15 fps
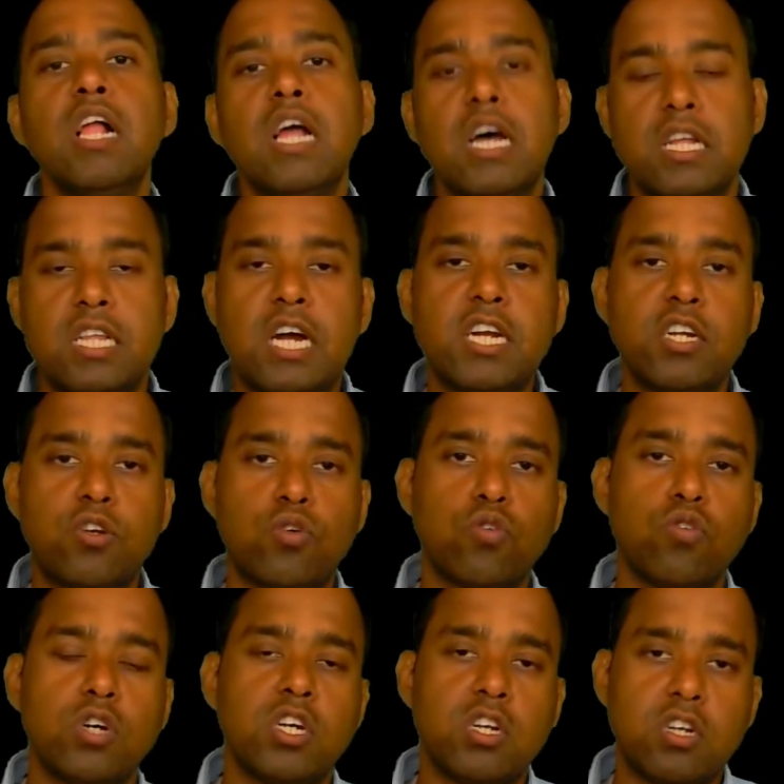that is
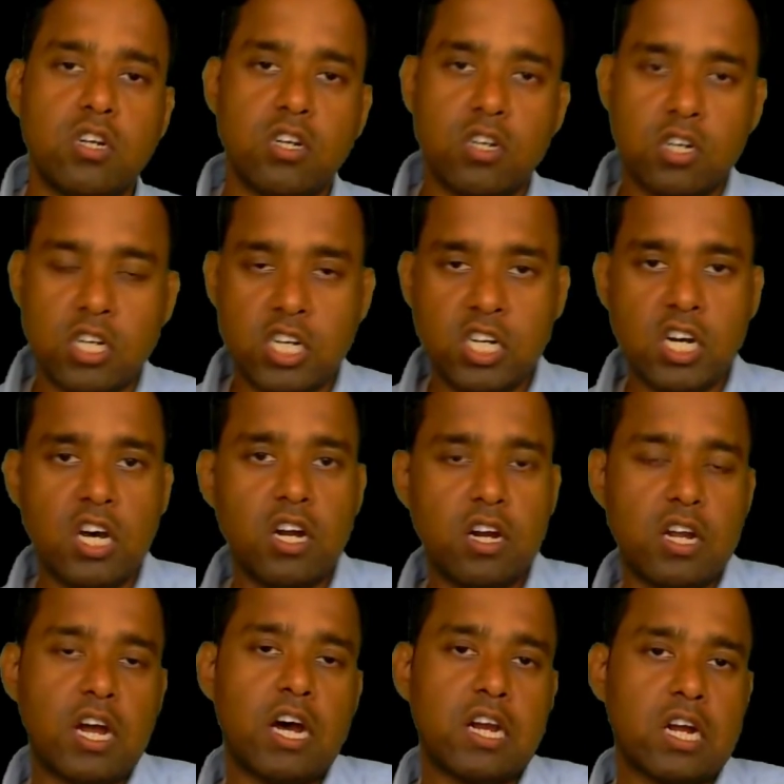true in here
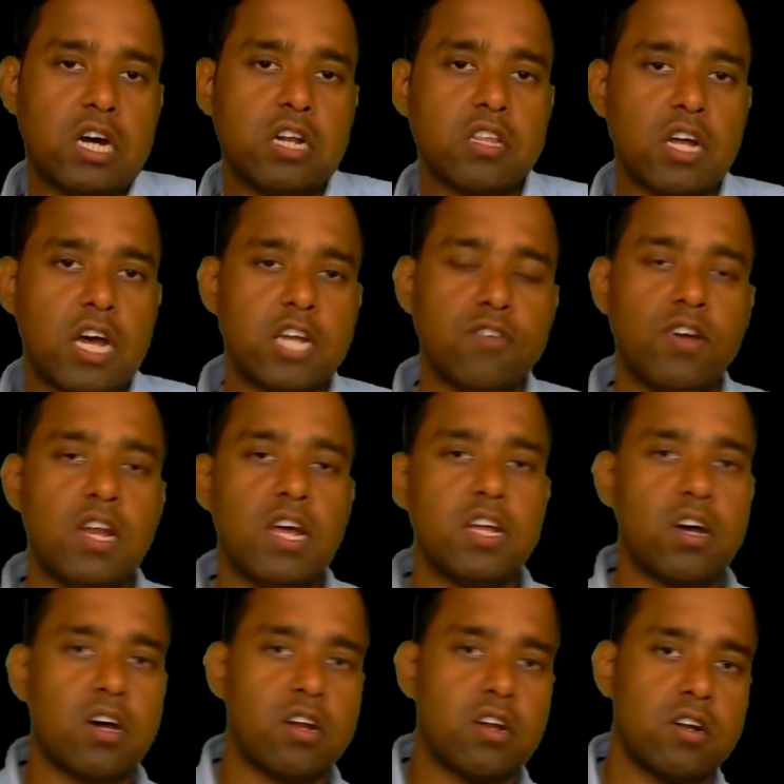on Earth as well as
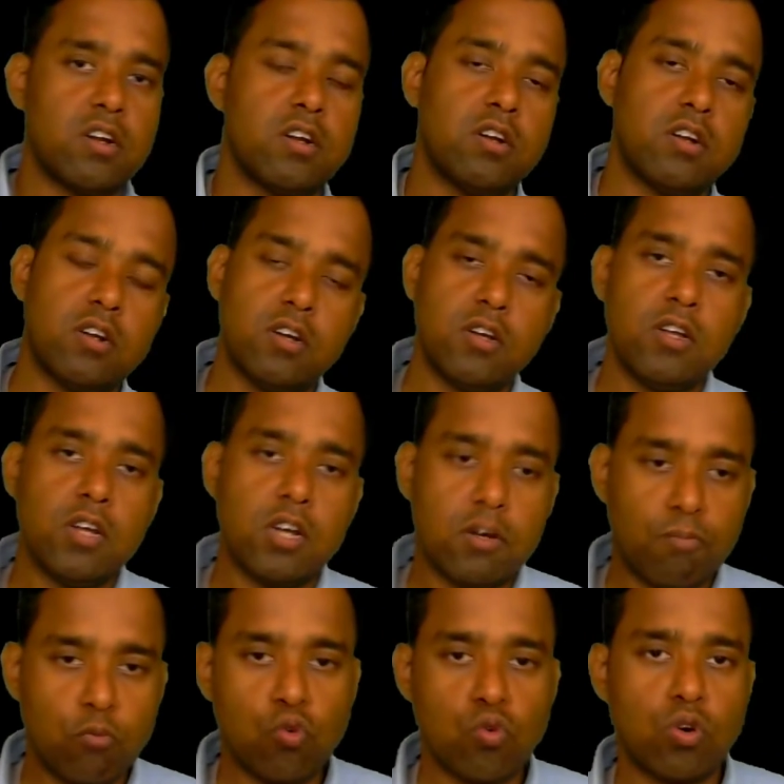on
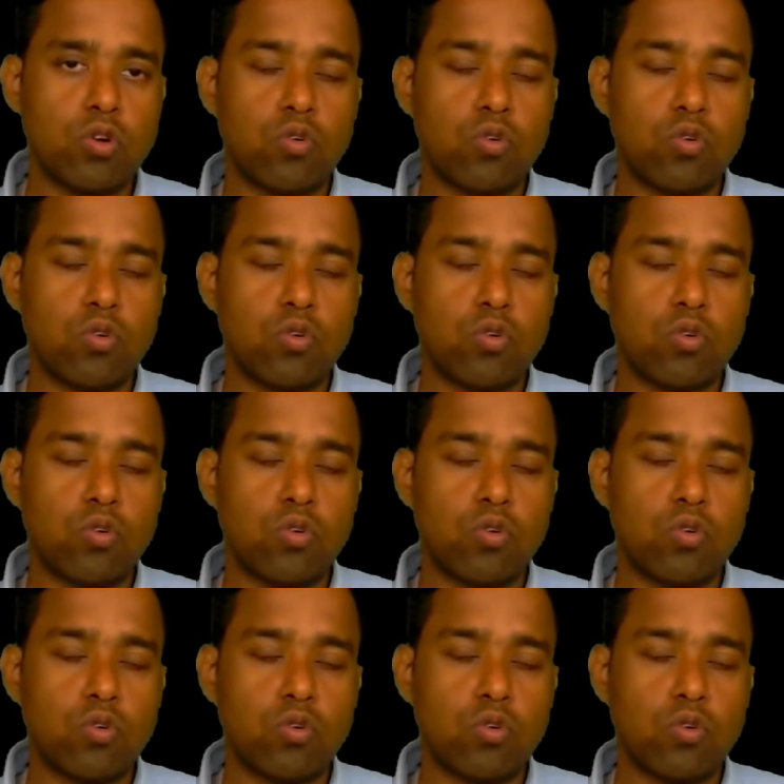Moon.